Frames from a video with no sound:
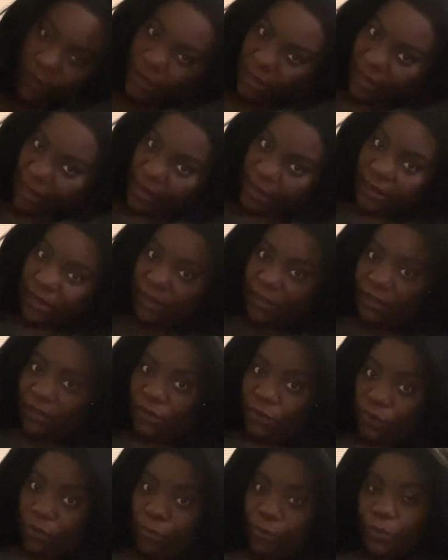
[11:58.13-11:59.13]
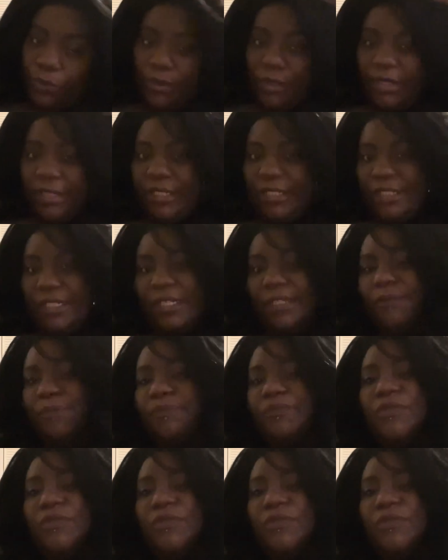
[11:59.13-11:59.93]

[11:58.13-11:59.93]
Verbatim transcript: like no more or anything.